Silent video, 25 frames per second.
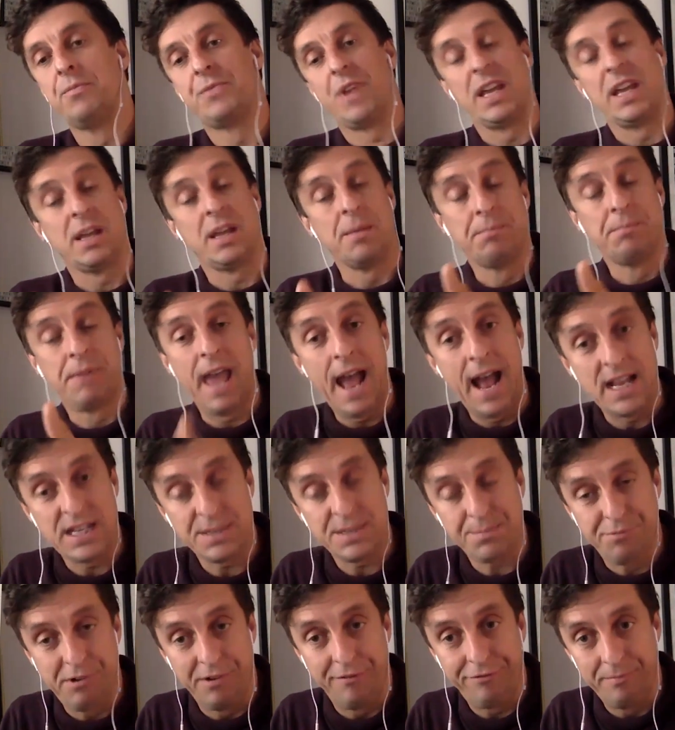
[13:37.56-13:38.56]
they can get
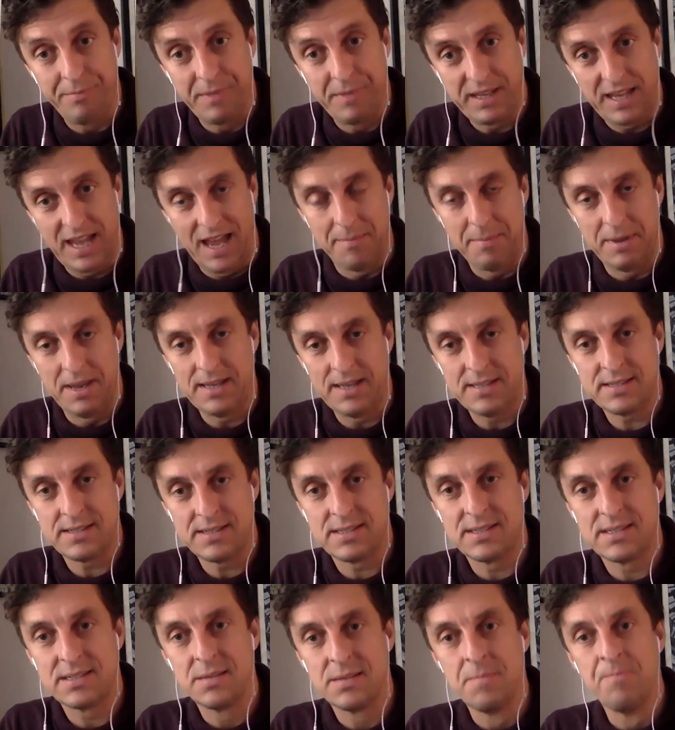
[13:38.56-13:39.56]
aspirin from the
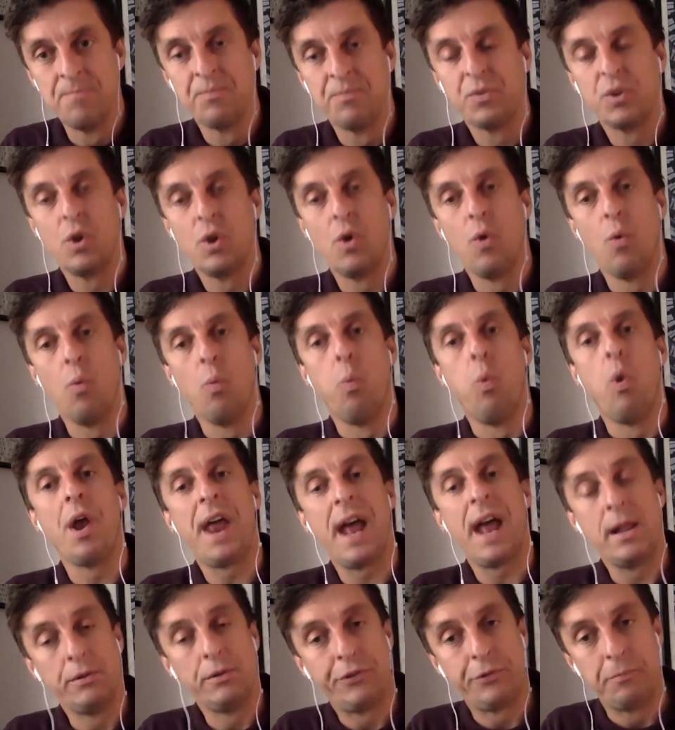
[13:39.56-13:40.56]
chemists. What
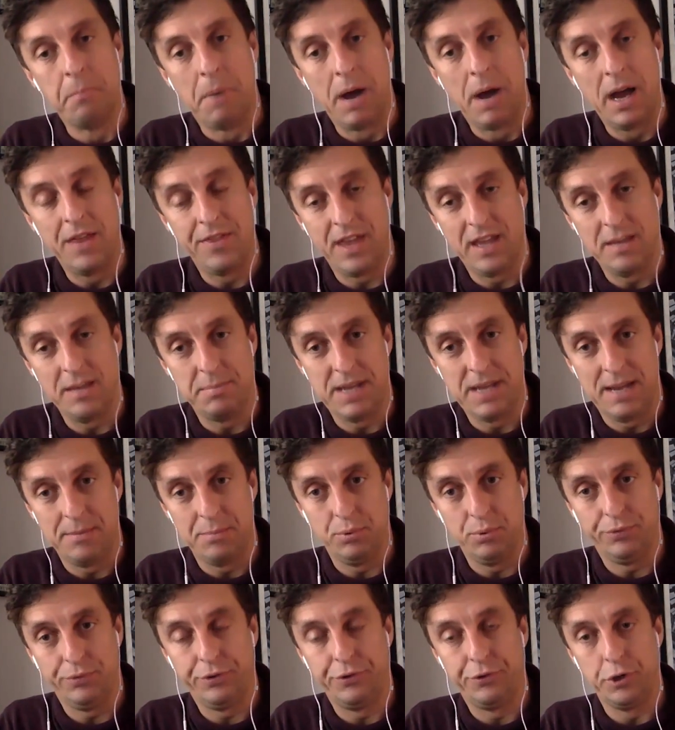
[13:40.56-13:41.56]
else might they be
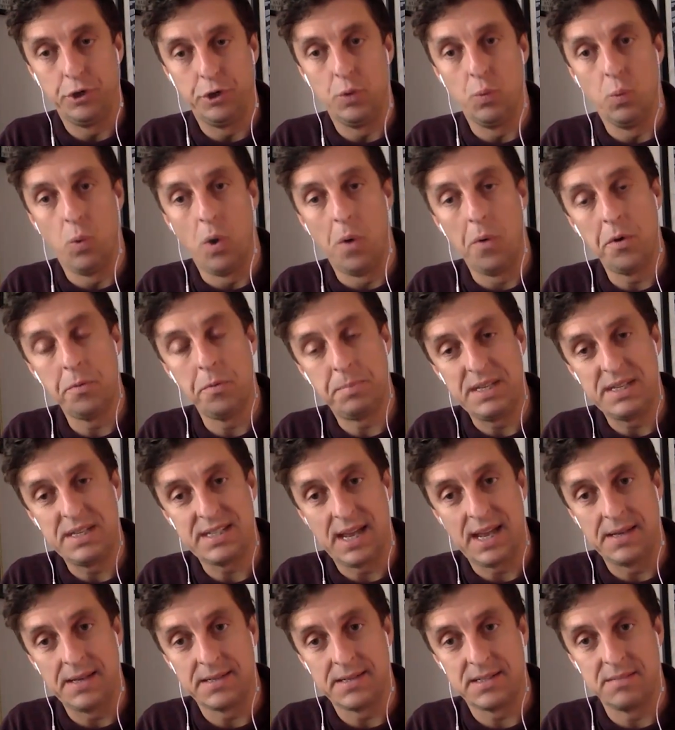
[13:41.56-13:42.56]
able to do? What would be
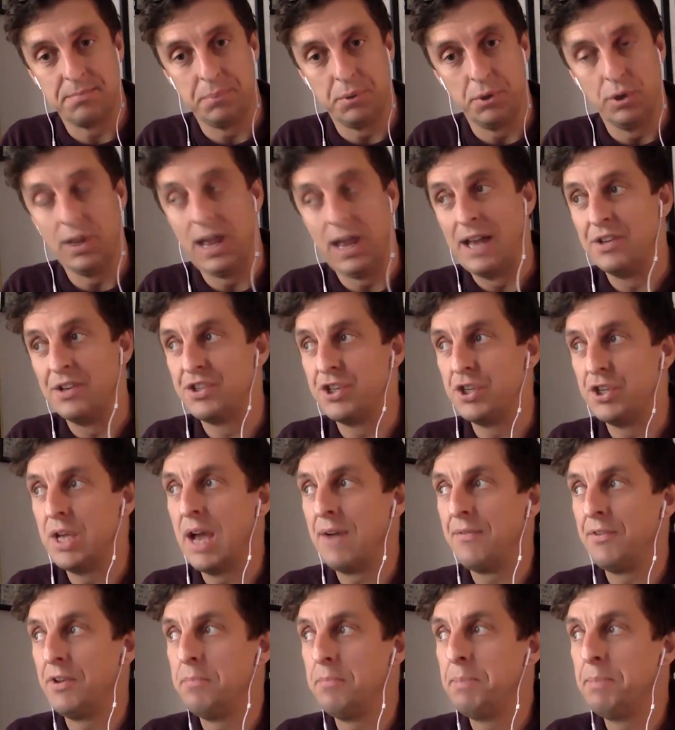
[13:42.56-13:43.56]
sensible? And do you
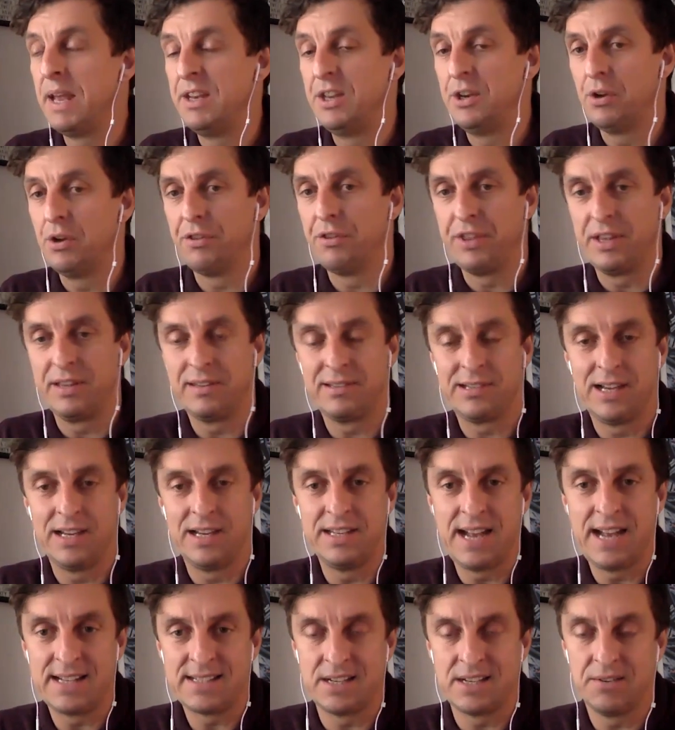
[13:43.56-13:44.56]
have an opinion on things like
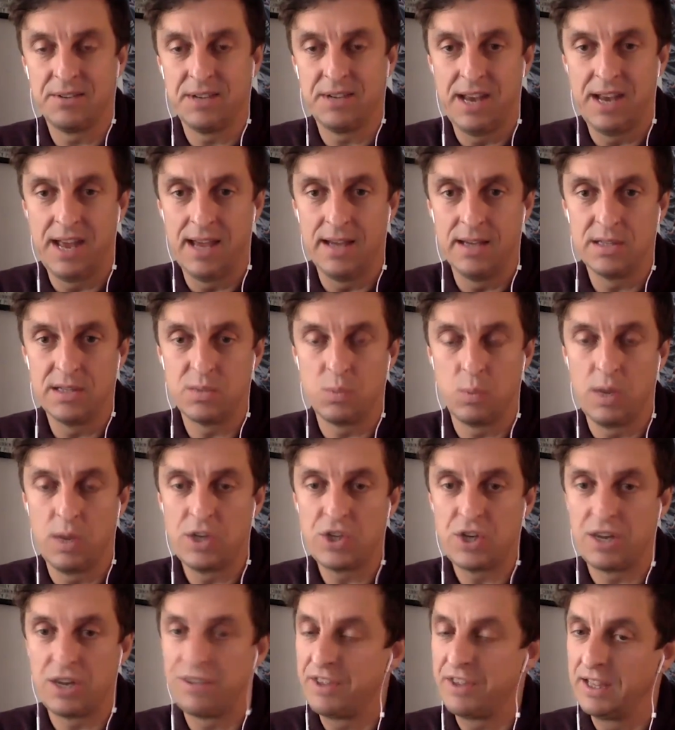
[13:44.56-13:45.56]
nattokinase,
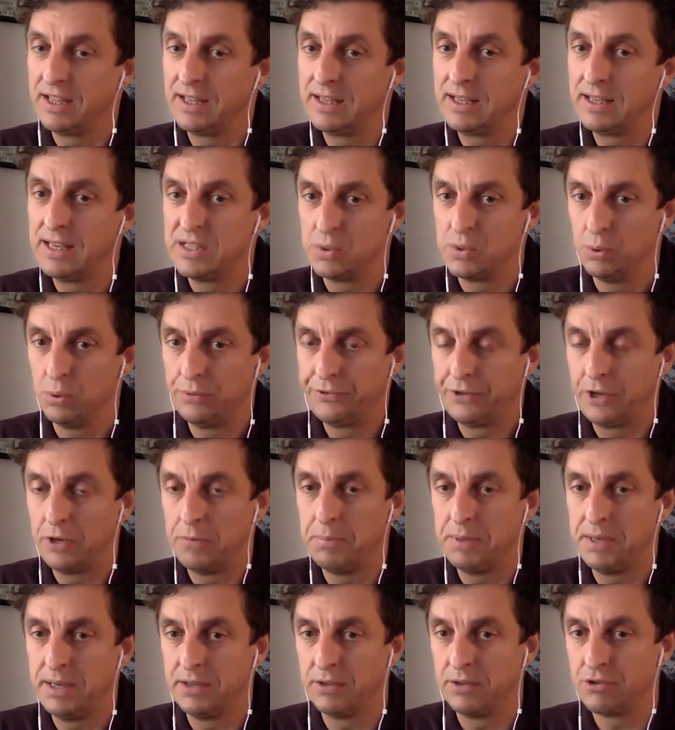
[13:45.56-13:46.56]
which I think is also
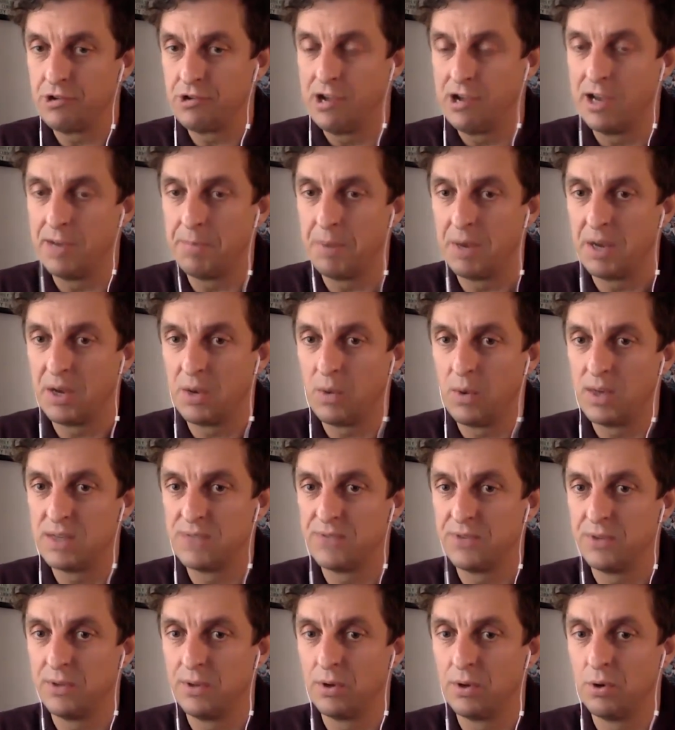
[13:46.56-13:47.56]
being tried by quite a
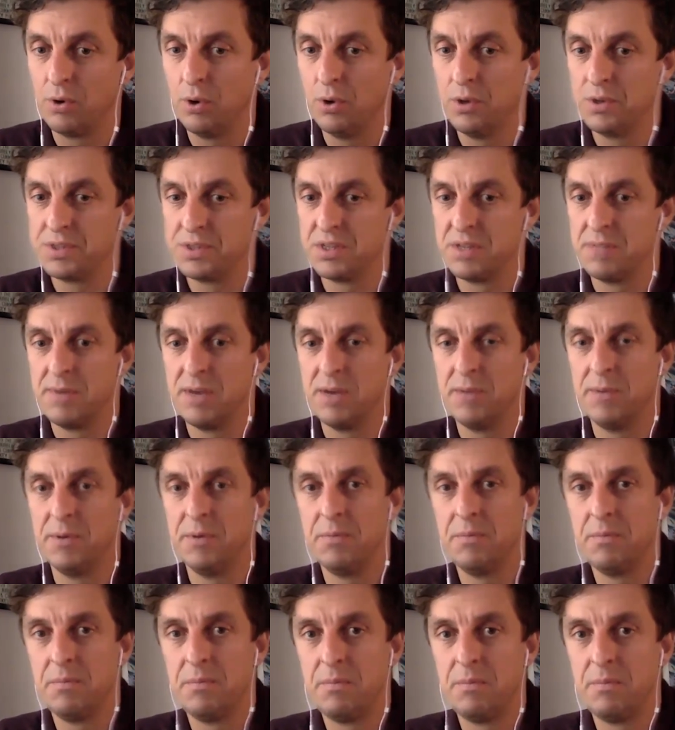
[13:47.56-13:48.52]
few long haulers at the moment?